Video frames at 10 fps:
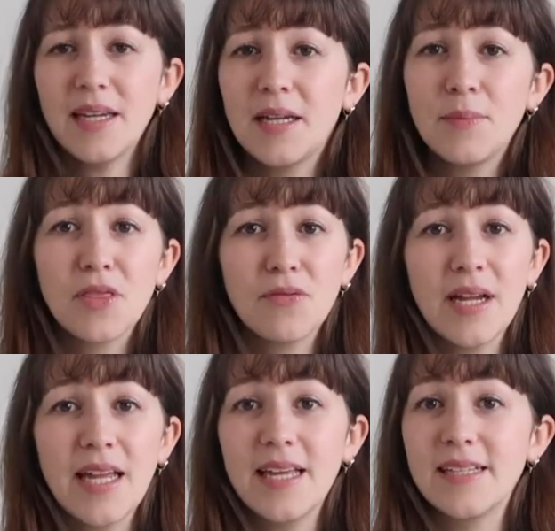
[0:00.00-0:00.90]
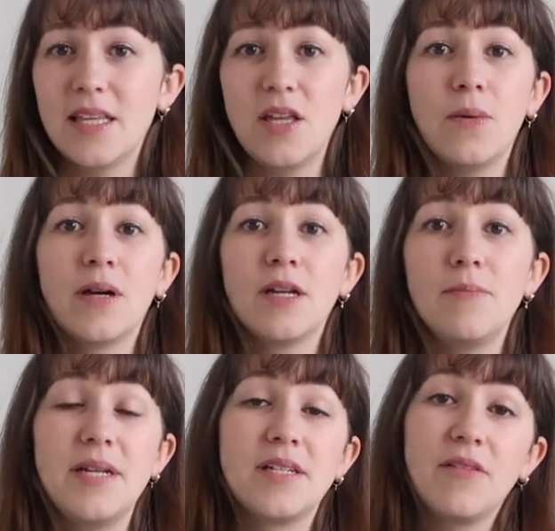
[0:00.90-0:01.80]
And number three is that you are going to
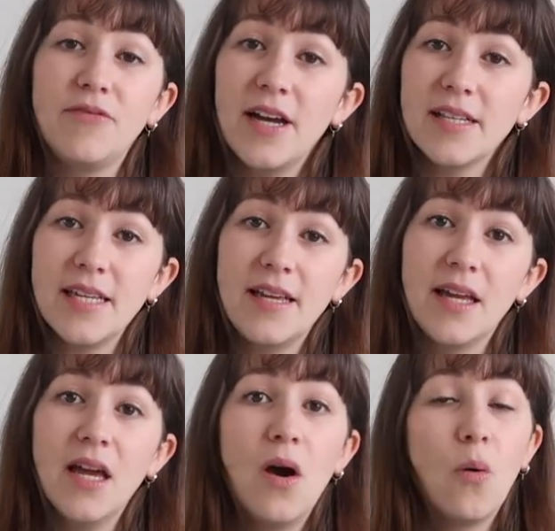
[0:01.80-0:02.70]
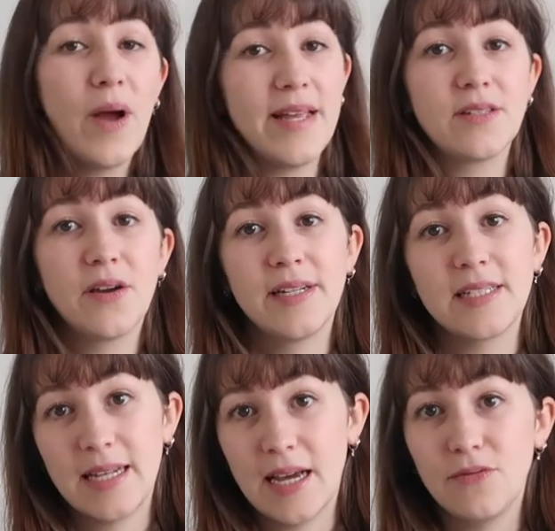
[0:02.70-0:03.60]
be diverting waste going
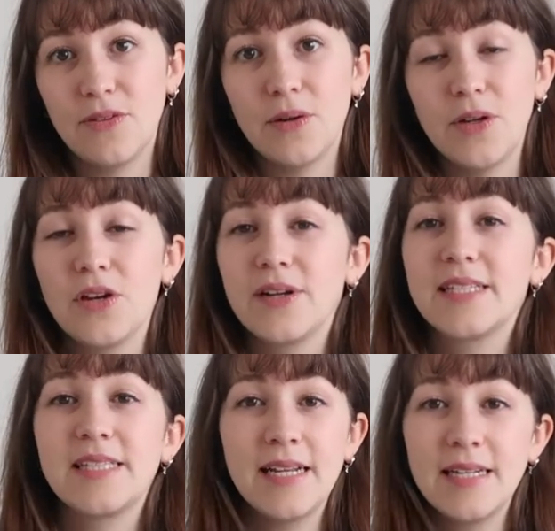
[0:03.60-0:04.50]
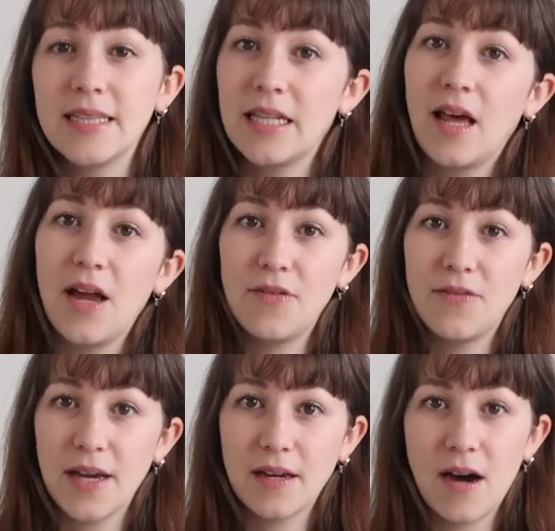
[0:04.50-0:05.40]
to landfill. You're extending the life of
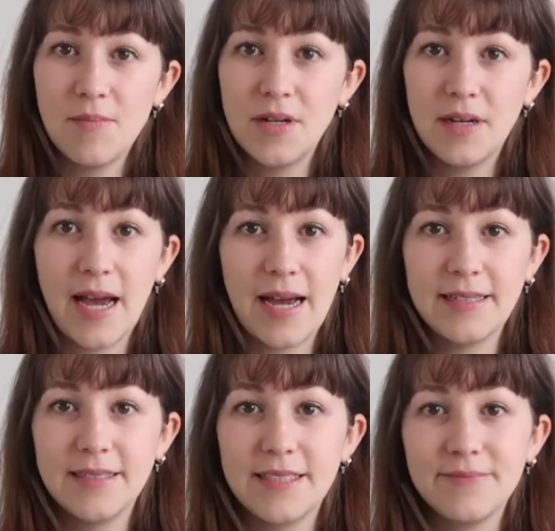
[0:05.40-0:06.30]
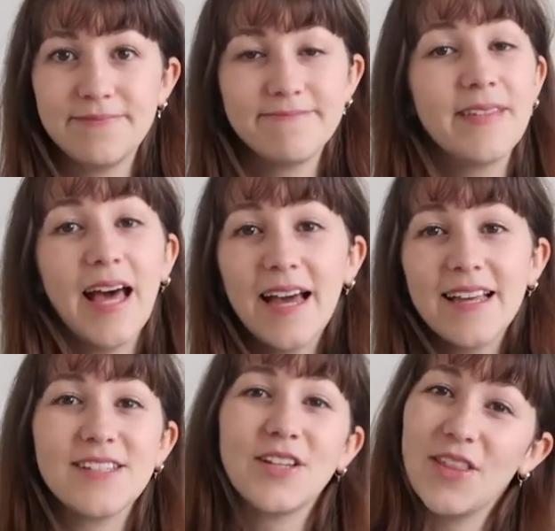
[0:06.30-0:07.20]
that garment, and that
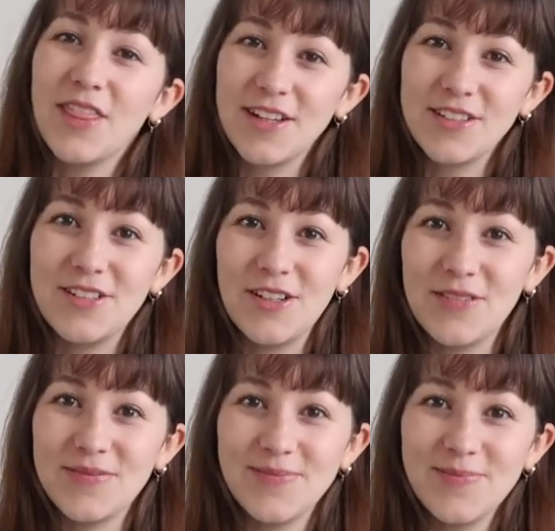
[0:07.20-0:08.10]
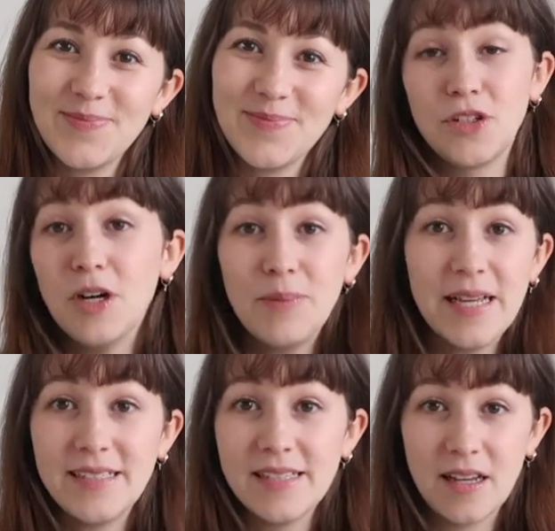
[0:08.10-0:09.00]
is a good thing to do. The top
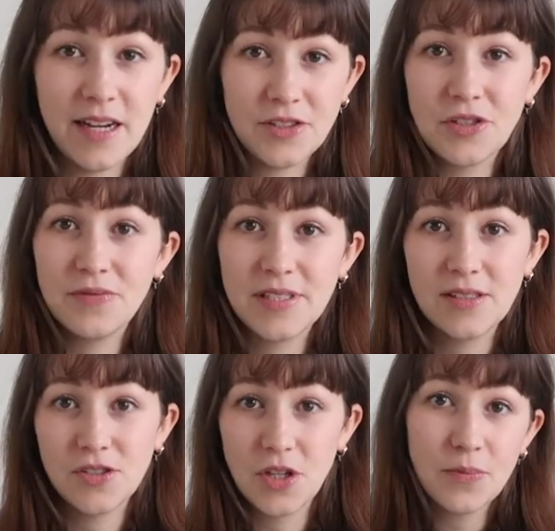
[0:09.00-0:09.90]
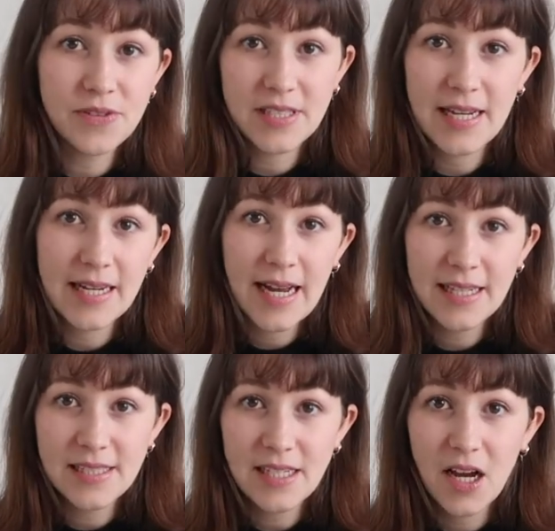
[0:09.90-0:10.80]
places that I shop for
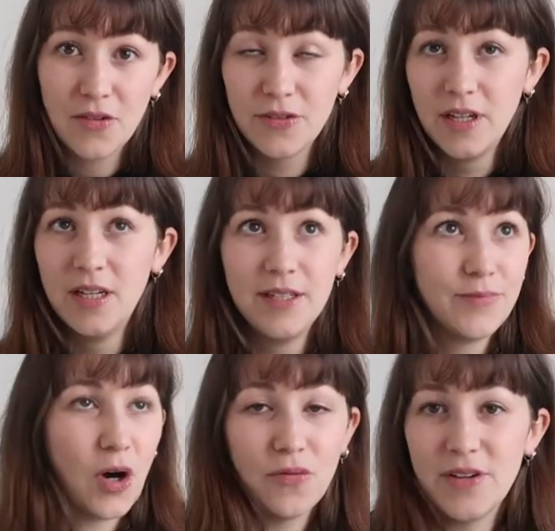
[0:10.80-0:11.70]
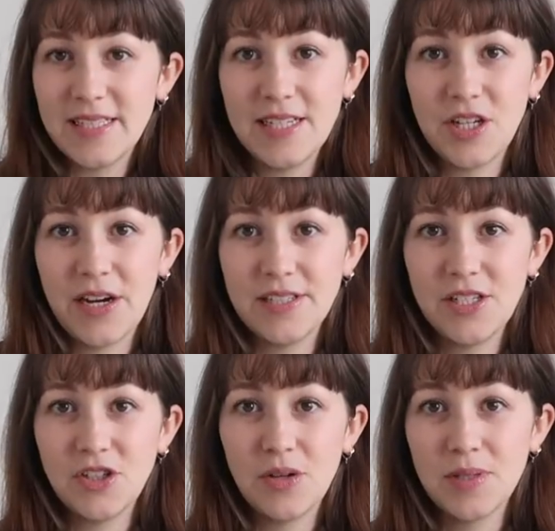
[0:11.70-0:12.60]
secondhand stuff, obviously charity
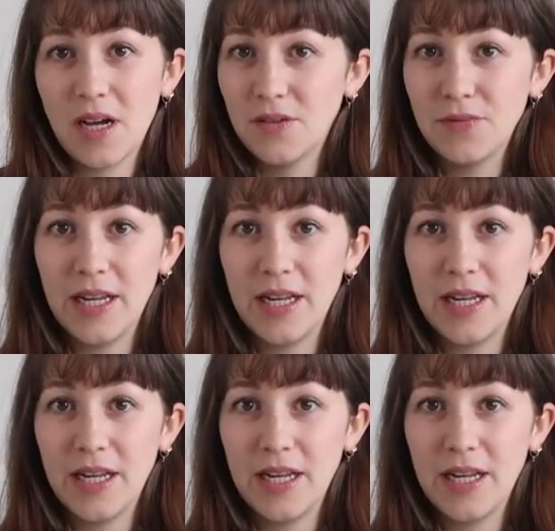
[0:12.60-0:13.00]
shops aren't